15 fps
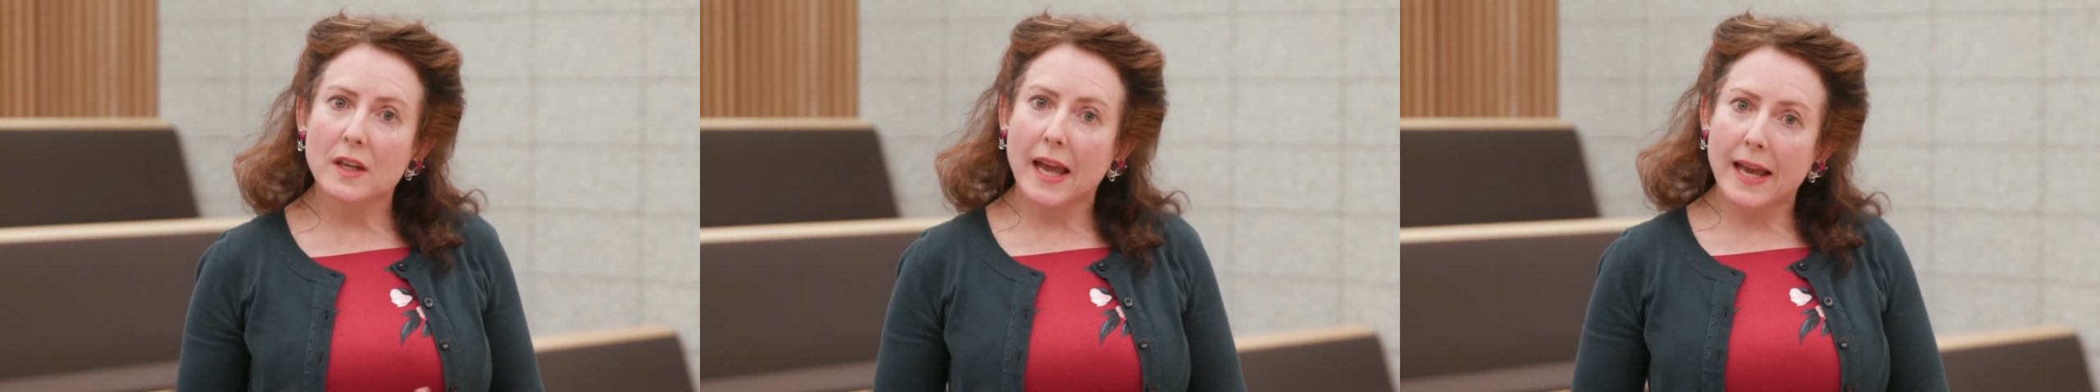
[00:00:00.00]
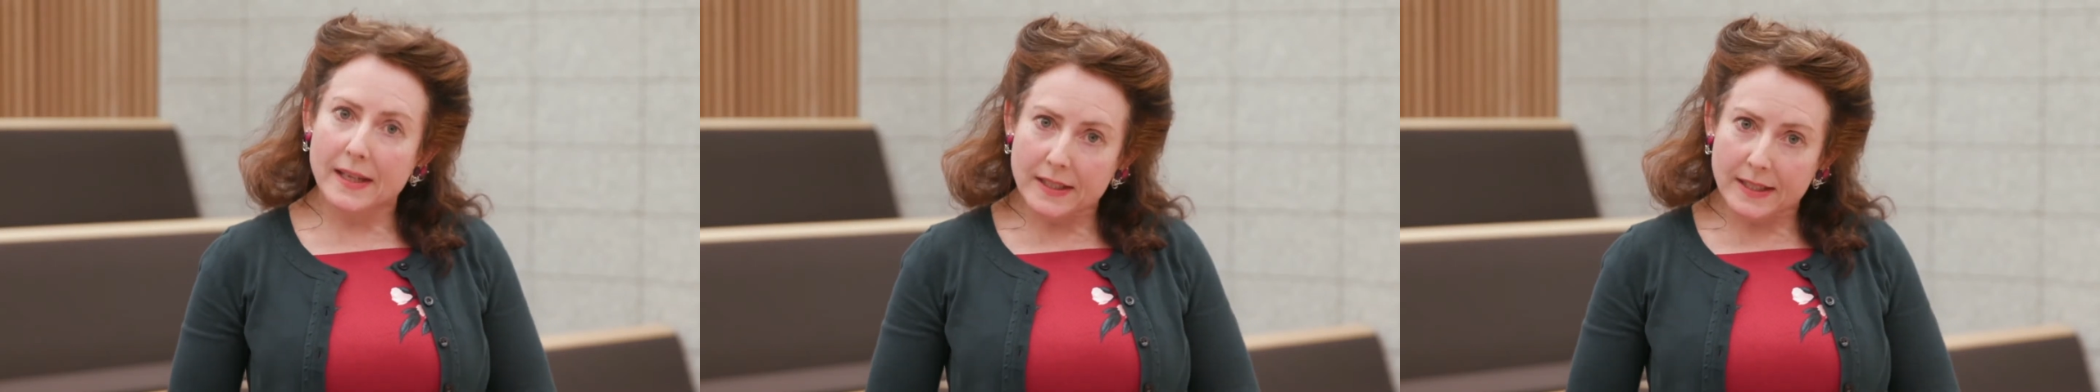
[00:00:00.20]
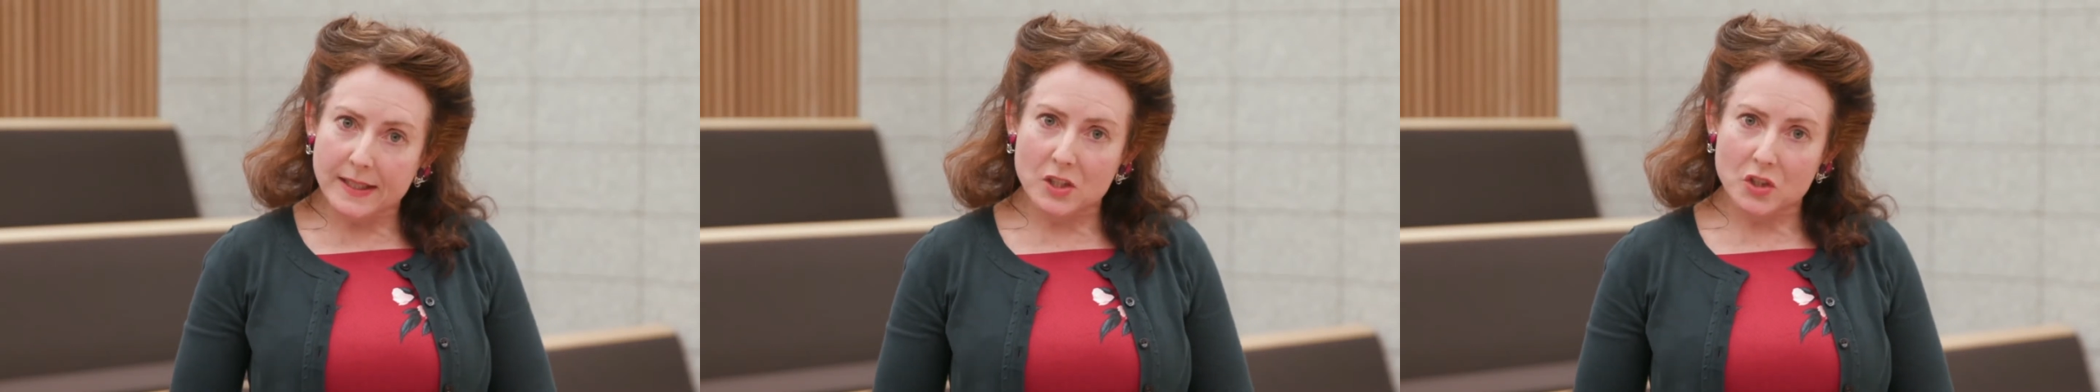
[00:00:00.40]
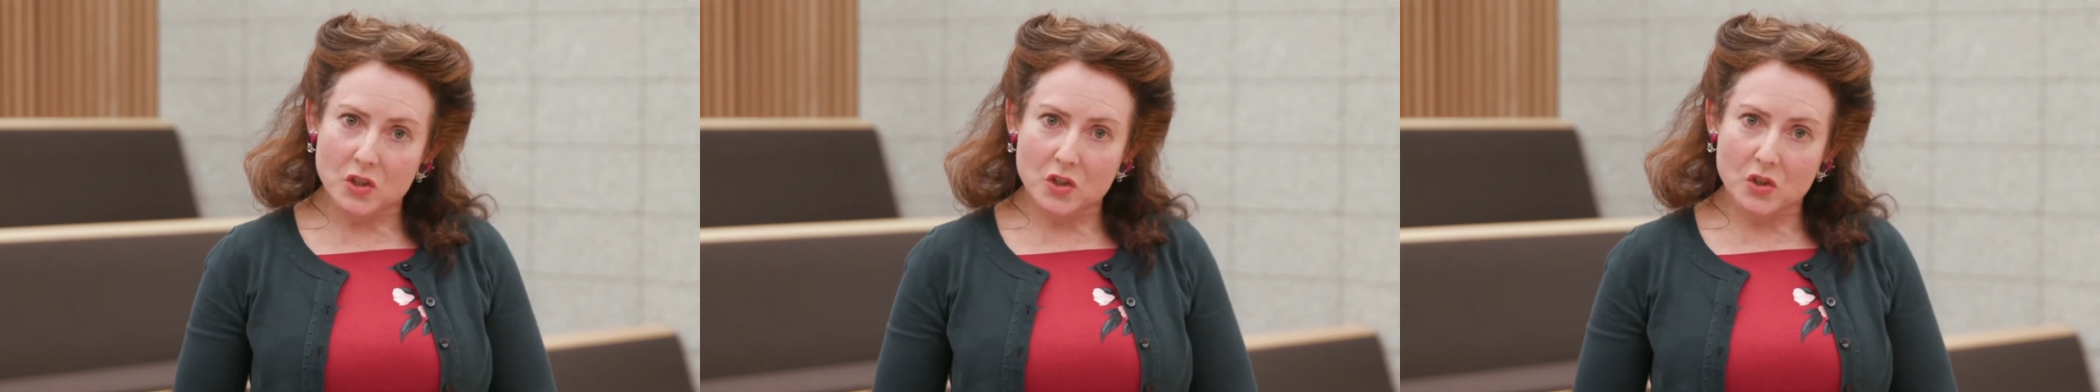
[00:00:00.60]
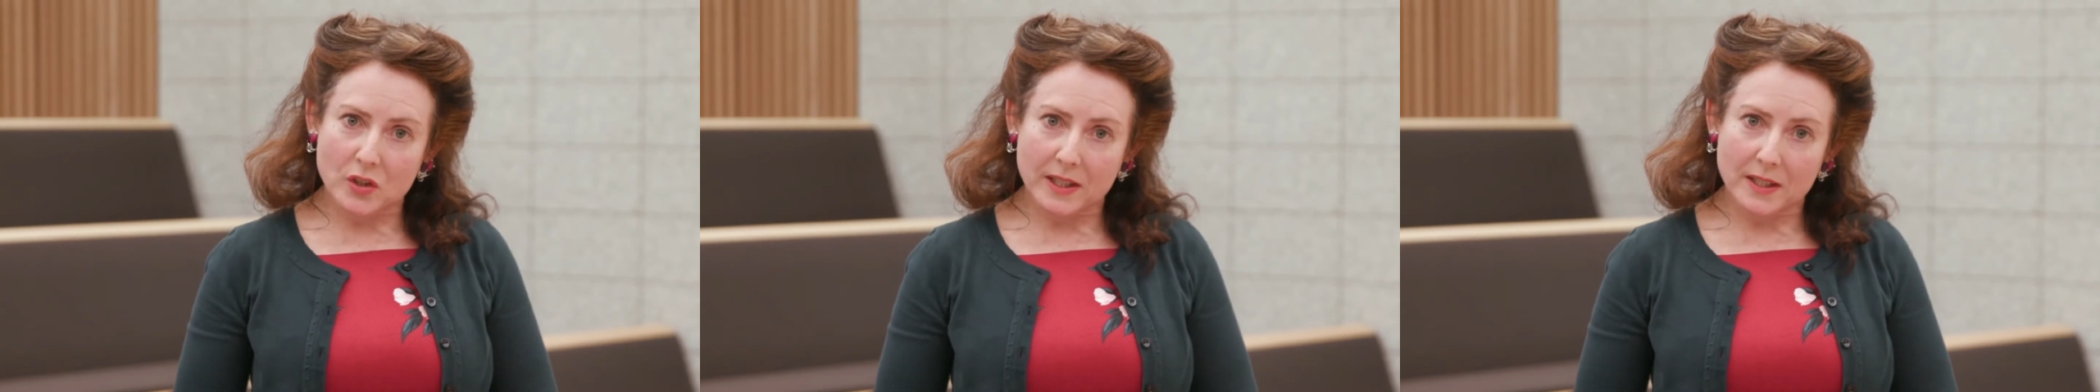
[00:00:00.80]
and
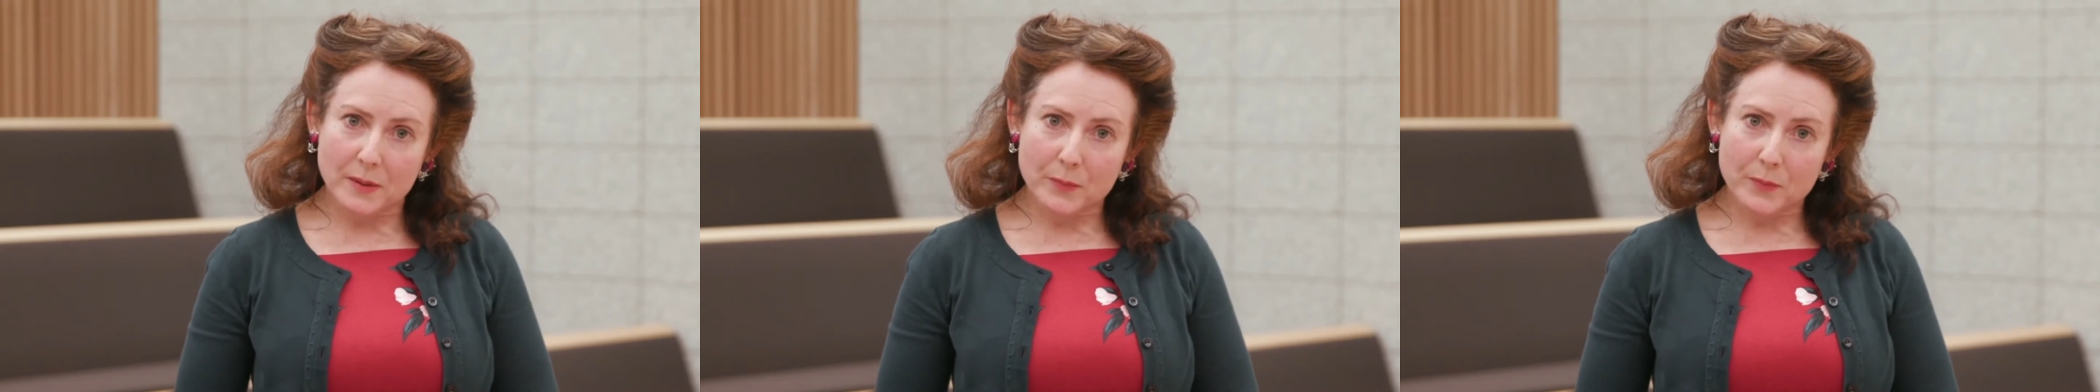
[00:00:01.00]
industry.